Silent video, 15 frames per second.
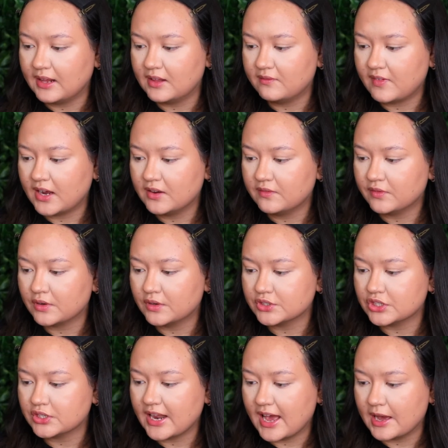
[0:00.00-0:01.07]
innovative
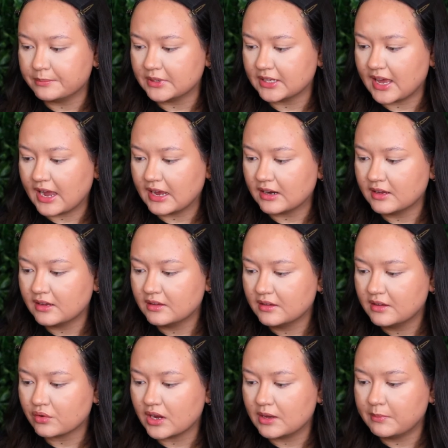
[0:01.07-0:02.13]
cushion applicator,
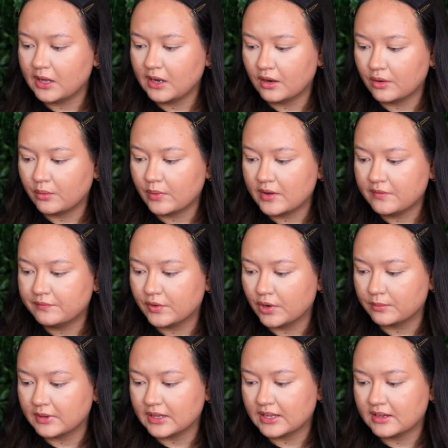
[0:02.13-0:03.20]
creamy longwear
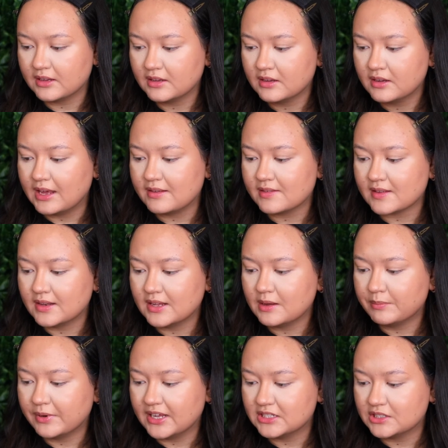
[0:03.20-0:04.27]
formula, easily
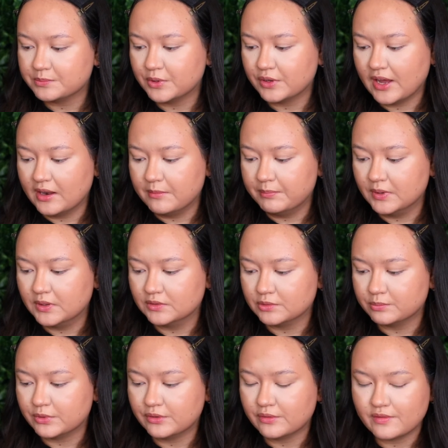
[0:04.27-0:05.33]
blendable and
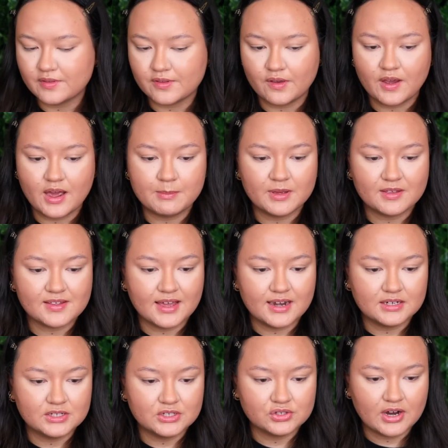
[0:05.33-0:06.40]
buildable. So I'm
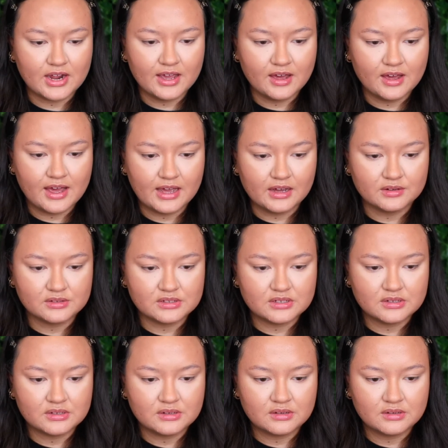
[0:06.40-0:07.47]
excited to try her out.
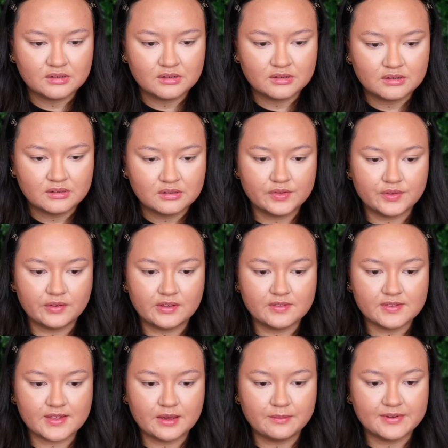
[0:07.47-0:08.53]
So you
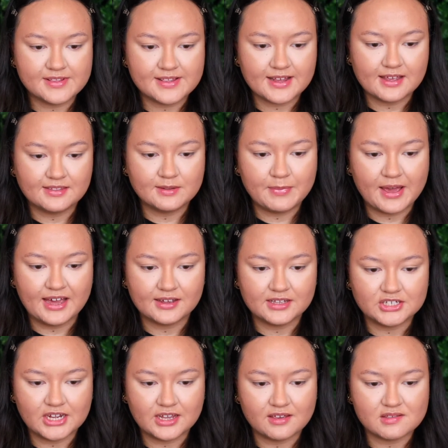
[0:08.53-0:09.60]
can see once again the
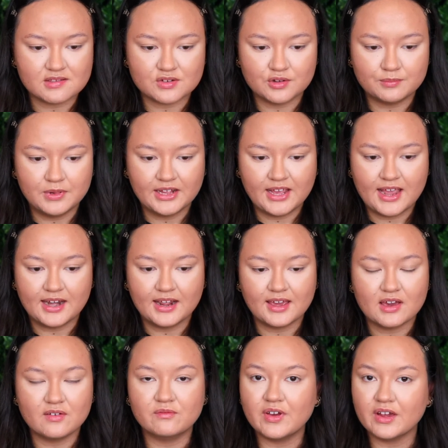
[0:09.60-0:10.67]
packaging is duplicating
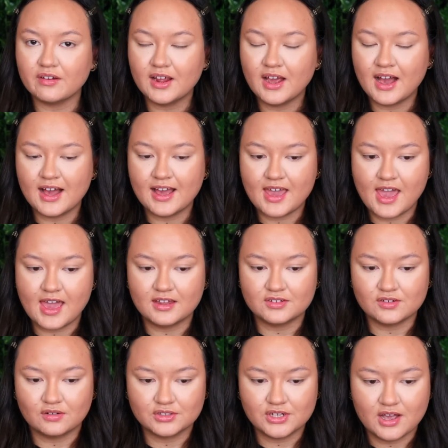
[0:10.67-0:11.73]
a very high-end
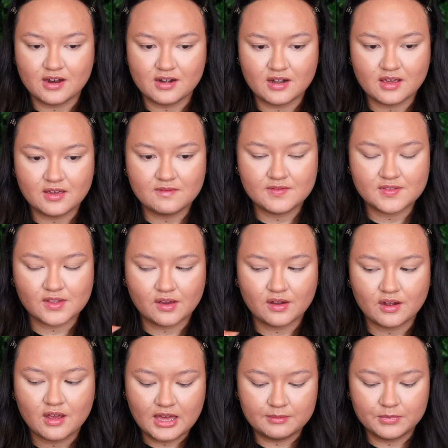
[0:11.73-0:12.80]
alternative.
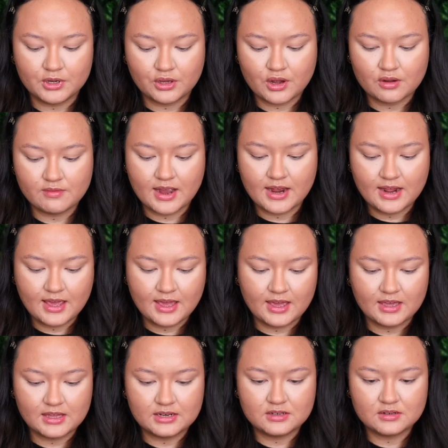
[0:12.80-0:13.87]
So I'm going to go right
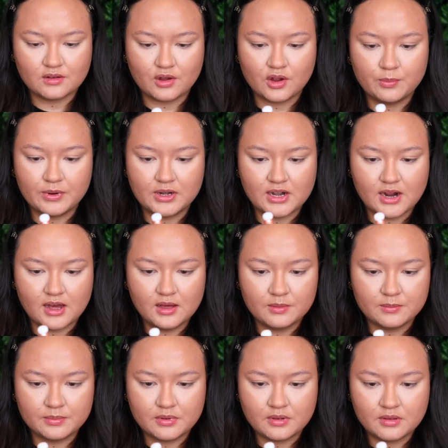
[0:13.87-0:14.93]
ahead, open it
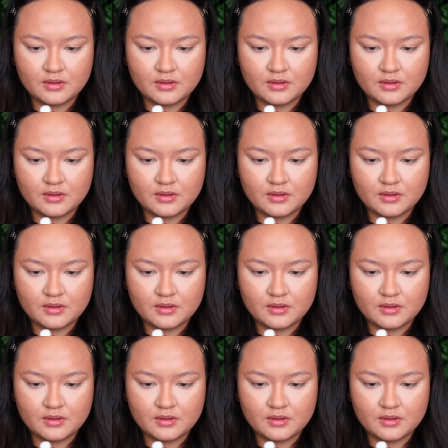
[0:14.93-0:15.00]
up,